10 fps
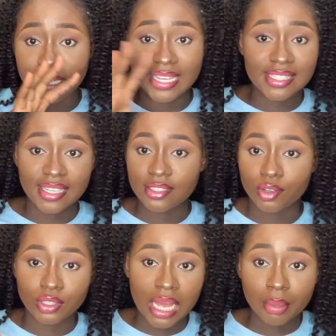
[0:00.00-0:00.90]
essays
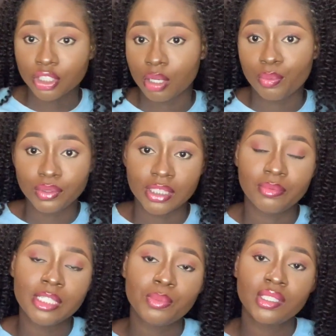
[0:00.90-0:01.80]
or the application process,
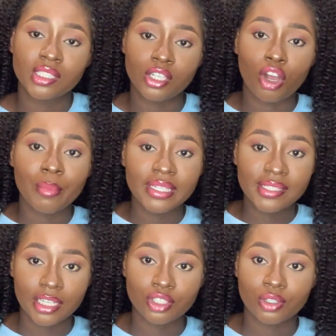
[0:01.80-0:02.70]
please put it in the comment
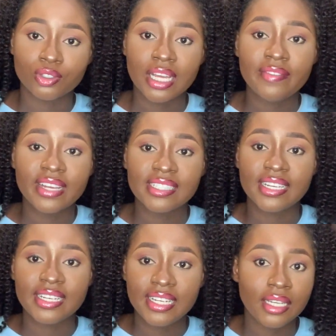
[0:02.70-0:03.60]
section so that if there is
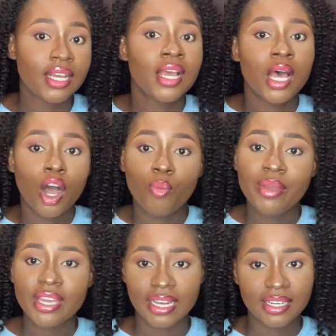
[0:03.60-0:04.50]
a need, I'll
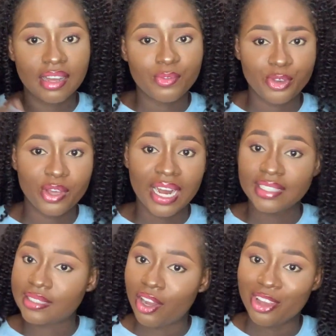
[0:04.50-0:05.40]
make another video and
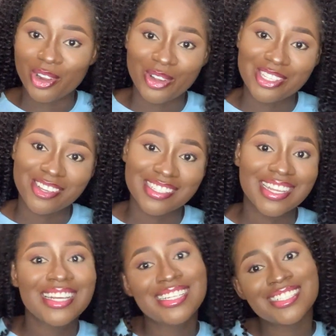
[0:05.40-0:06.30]
answer all your questions.
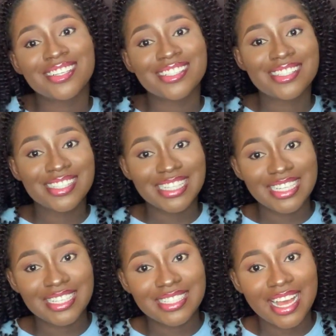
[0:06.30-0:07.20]
So
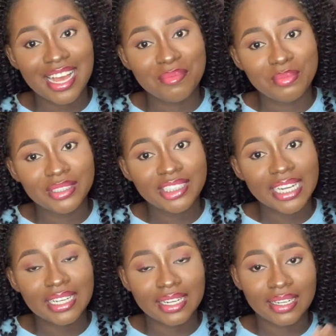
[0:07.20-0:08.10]

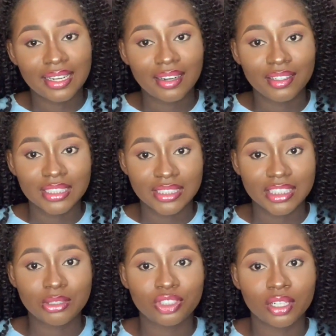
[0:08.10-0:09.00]
check the
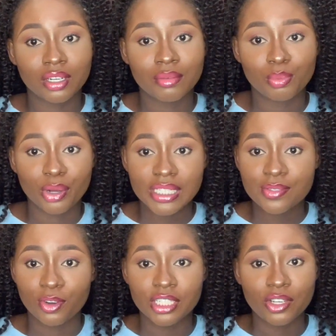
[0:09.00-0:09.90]
description box
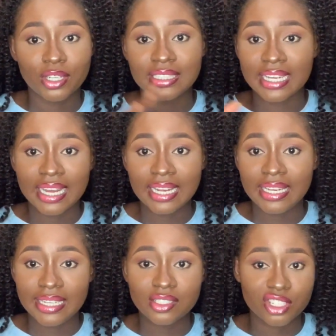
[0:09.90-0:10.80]
for the other
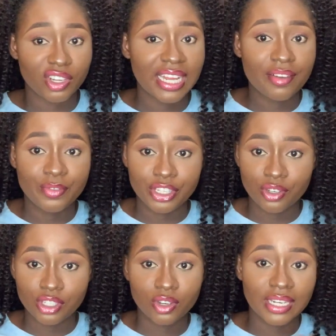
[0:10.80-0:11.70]
links to the other
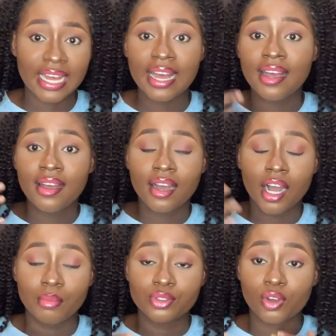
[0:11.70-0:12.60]
videos, the other
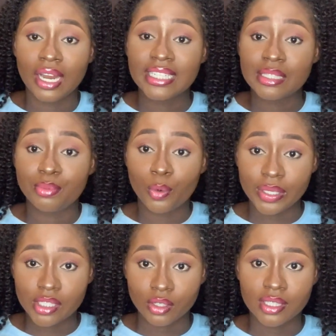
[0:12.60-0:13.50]
scholarship
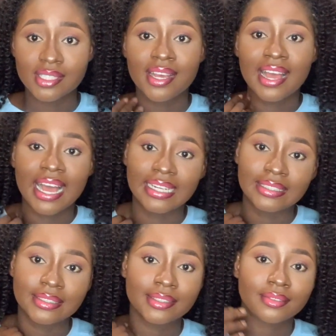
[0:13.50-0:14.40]
questions,
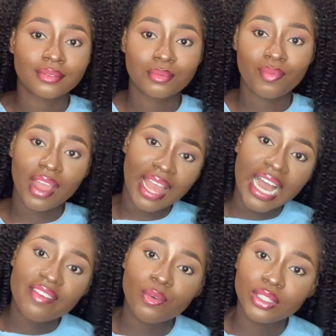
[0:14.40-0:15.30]
and
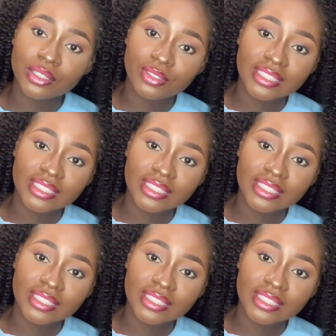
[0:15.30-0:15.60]
have a wonderful